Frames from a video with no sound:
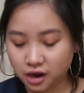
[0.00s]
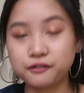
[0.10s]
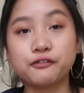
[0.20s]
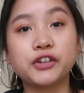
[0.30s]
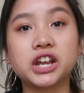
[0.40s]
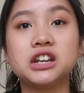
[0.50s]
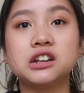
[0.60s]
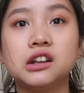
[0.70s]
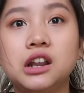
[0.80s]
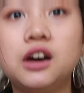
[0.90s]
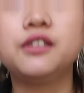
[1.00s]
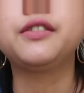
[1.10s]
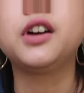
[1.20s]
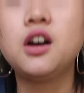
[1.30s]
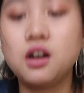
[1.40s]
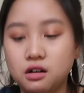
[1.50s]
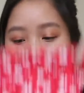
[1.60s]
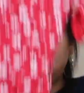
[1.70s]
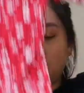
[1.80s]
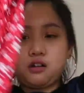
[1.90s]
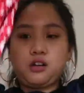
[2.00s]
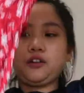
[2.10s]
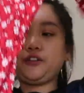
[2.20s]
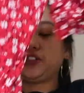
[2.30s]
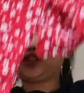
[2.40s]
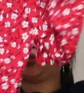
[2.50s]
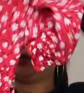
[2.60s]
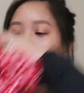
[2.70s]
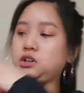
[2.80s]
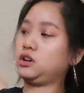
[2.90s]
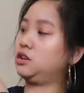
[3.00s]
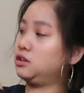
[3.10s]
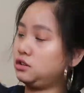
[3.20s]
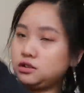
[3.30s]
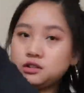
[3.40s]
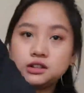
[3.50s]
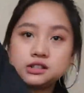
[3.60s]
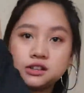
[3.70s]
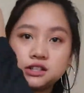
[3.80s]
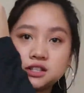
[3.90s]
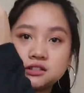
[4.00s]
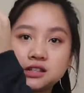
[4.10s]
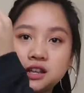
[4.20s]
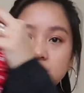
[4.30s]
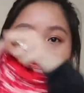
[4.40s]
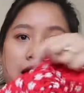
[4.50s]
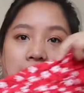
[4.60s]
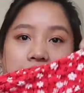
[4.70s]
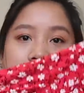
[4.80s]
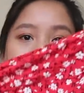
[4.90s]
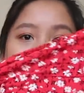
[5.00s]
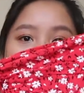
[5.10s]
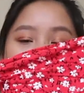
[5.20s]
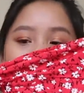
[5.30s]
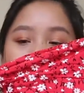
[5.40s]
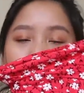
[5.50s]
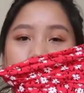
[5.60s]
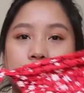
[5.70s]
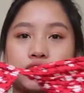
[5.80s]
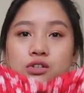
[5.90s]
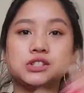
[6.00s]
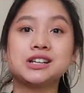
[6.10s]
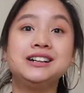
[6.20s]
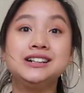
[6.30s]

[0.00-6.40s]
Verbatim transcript: I freaking love off the shoulder so it just looks like that and then these go on your shoulders.